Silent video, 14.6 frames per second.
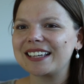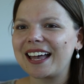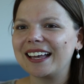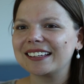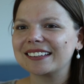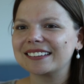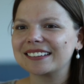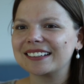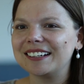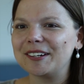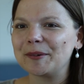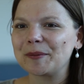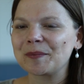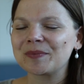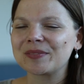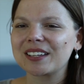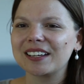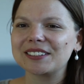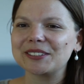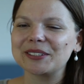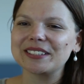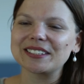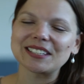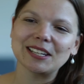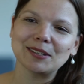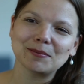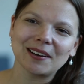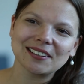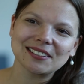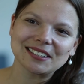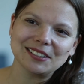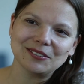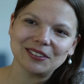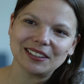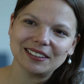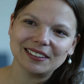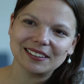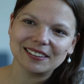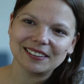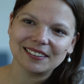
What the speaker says: And as you can see in my CV,